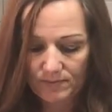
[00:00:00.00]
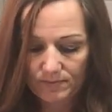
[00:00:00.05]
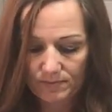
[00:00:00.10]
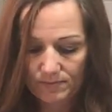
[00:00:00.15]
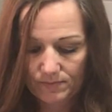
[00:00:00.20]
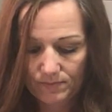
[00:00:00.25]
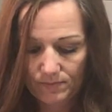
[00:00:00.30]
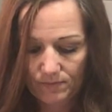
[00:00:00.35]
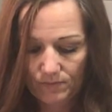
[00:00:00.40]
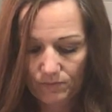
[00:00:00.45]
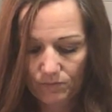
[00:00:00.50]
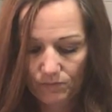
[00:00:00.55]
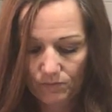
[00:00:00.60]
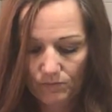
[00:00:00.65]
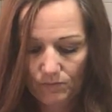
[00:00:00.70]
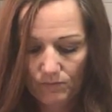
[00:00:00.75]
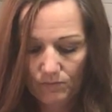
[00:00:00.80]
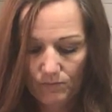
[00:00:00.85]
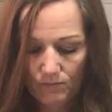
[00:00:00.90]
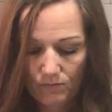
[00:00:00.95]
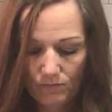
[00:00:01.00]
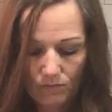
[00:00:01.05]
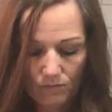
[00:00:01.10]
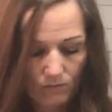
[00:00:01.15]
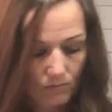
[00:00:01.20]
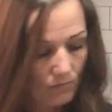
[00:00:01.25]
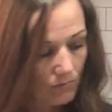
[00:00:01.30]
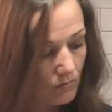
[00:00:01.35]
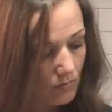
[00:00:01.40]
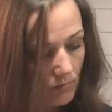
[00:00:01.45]

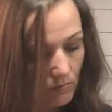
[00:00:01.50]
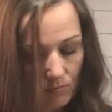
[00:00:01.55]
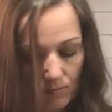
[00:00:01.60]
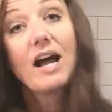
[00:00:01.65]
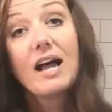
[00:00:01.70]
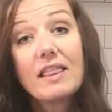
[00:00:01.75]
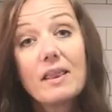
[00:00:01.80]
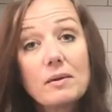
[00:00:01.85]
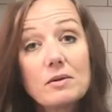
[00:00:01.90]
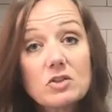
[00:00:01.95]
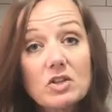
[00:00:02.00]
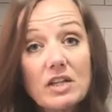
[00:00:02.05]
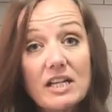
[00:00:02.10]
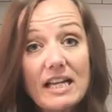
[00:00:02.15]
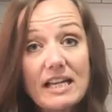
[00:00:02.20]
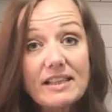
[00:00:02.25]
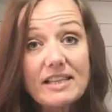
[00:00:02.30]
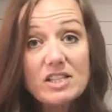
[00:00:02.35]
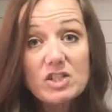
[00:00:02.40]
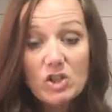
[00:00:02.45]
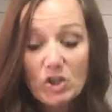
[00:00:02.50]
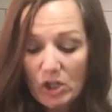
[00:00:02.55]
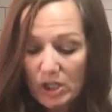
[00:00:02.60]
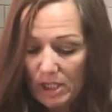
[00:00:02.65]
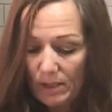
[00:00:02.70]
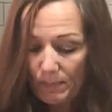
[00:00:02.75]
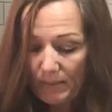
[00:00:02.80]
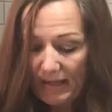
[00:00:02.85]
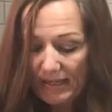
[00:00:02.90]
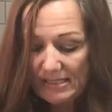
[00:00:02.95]
And then I'm just gonna get this
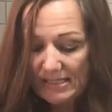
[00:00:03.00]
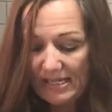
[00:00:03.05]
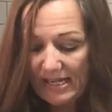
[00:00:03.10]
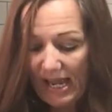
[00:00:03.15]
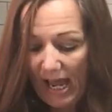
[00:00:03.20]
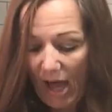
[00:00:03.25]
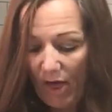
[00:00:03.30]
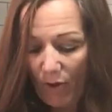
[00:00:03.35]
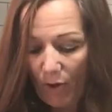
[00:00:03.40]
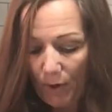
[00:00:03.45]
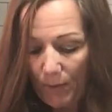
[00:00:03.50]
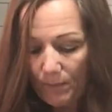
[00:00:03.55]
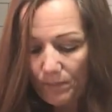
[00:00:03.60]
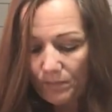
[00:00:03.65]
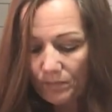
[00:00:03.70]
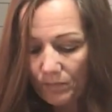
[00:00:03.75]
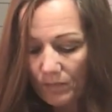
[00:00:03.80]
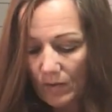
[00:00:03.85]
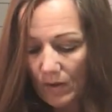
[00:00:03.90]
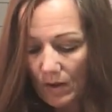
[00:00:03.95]
good and mixed together.